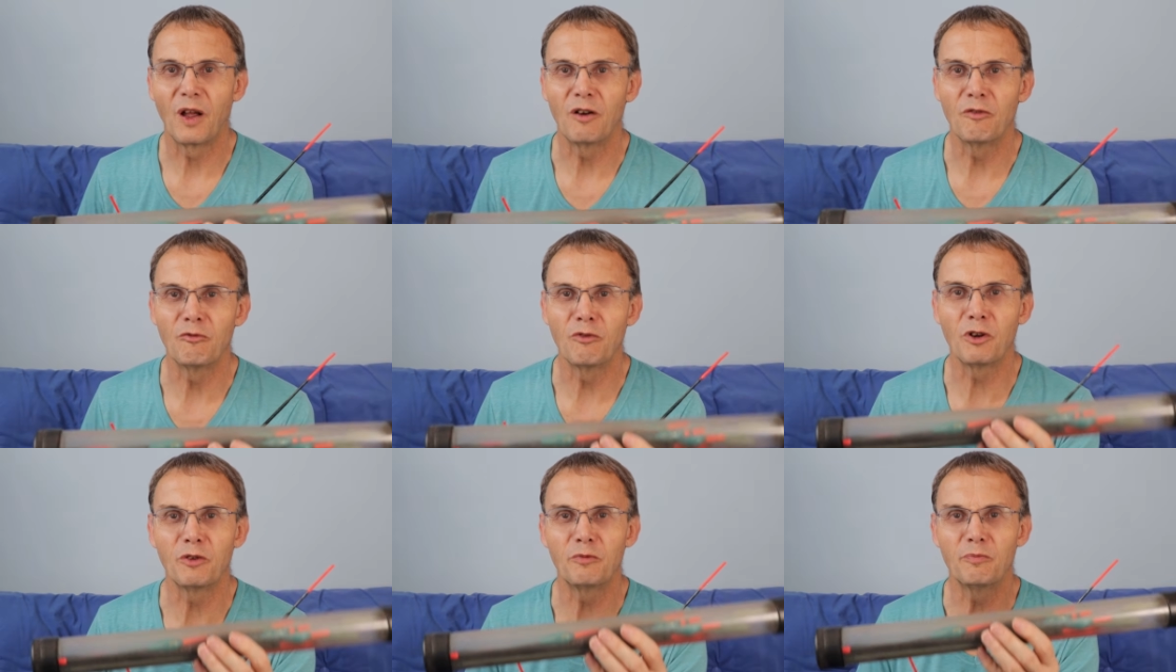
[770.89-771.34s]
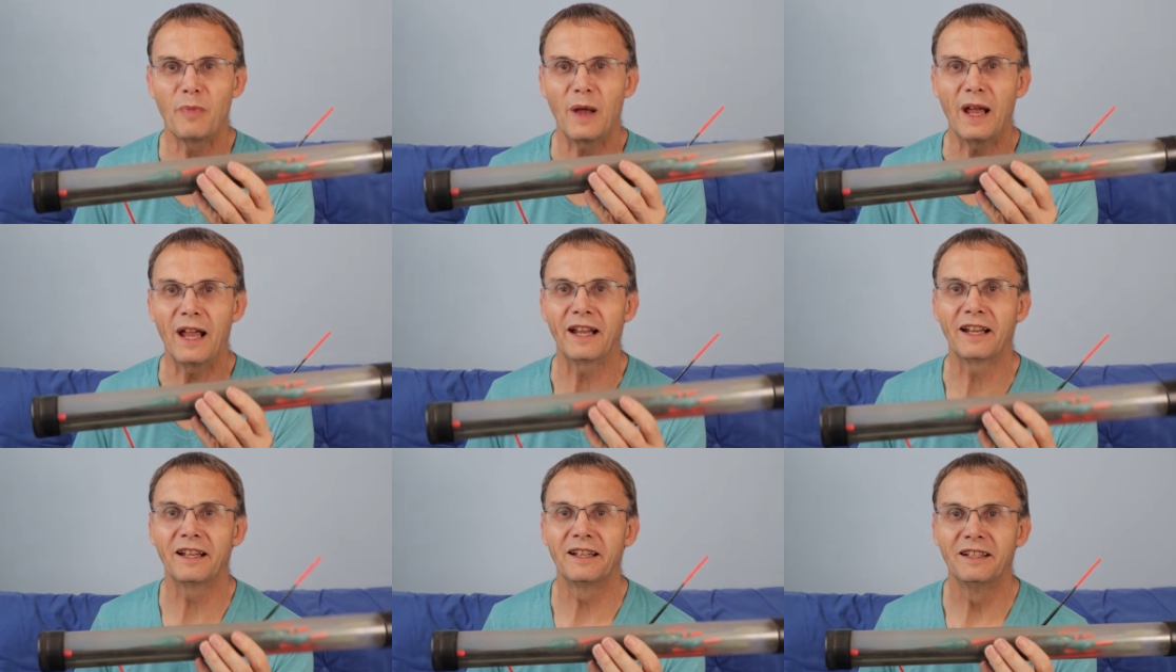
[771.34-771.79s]
rod
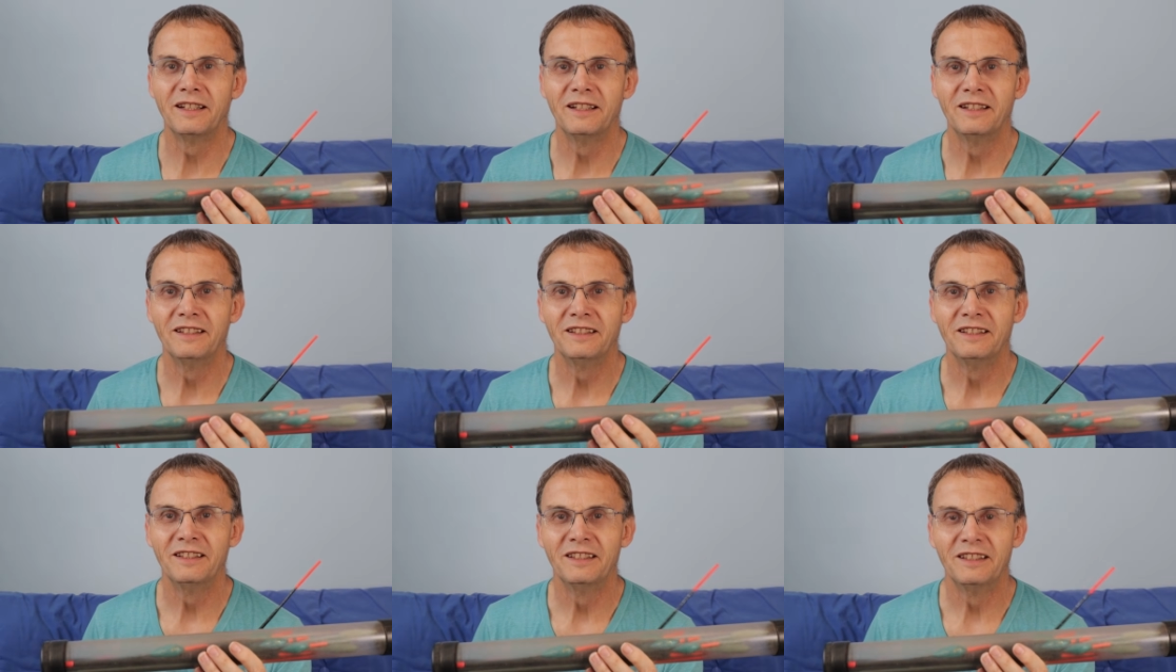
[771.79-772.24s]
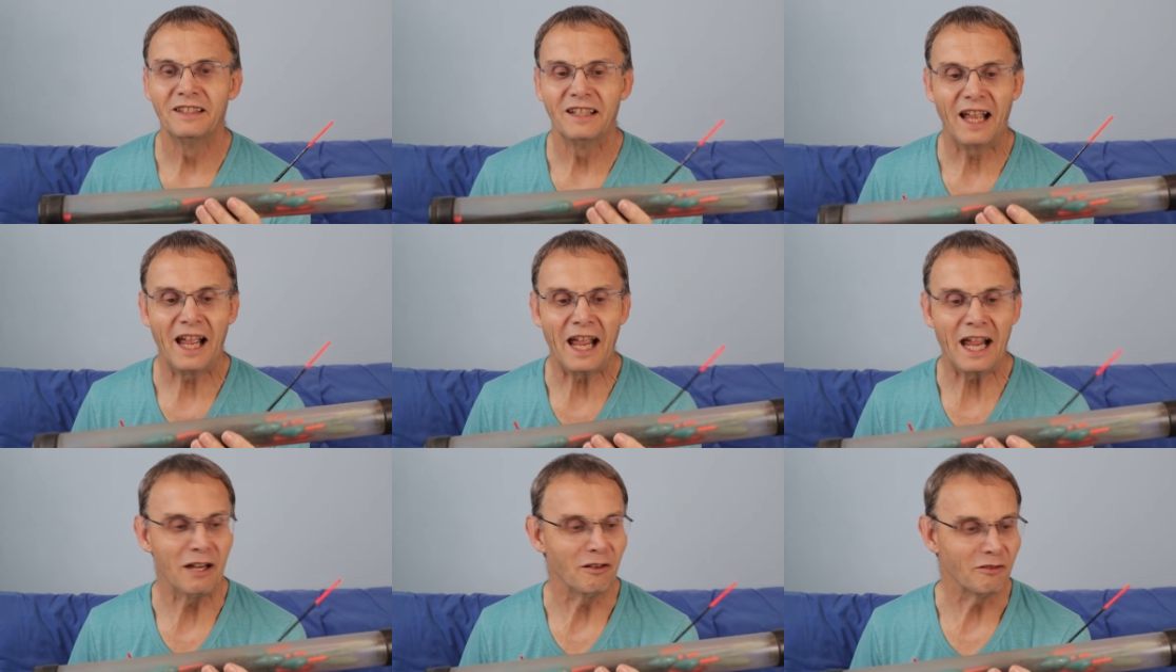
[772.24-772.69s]
bag
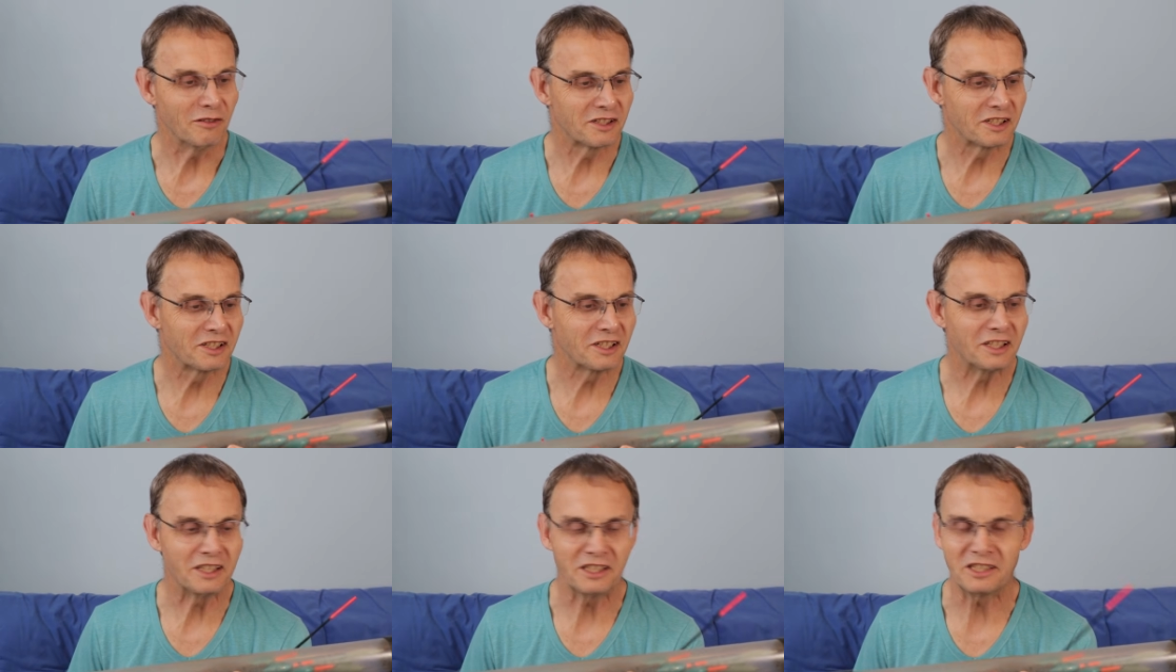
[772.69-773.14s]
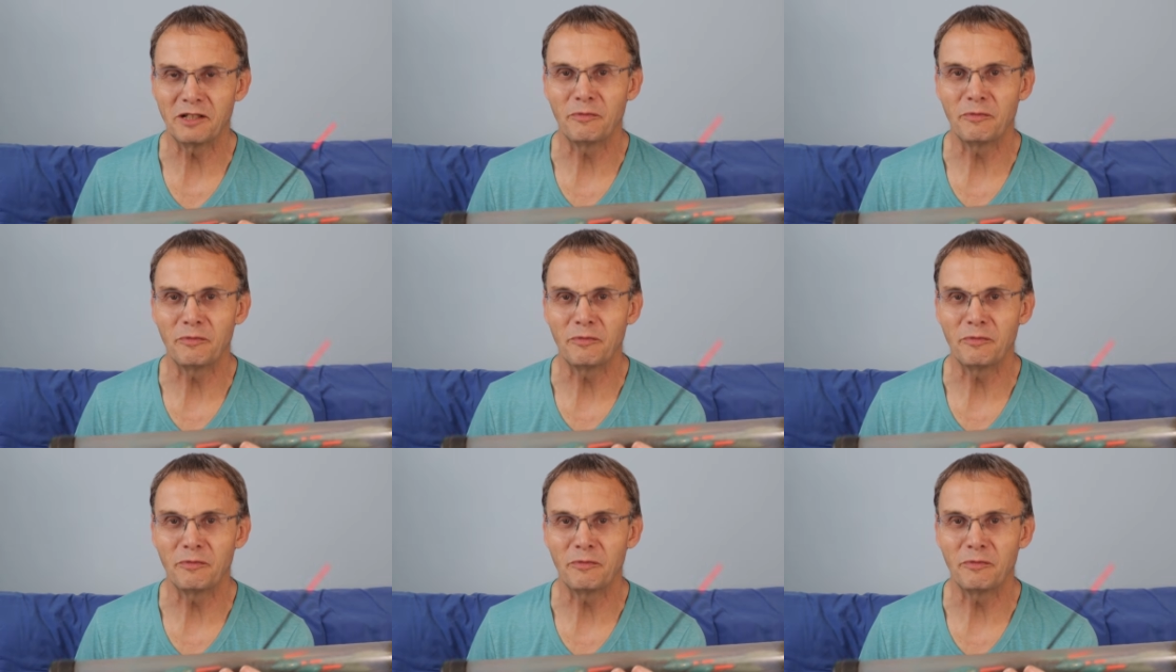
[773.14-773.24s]
out of sight,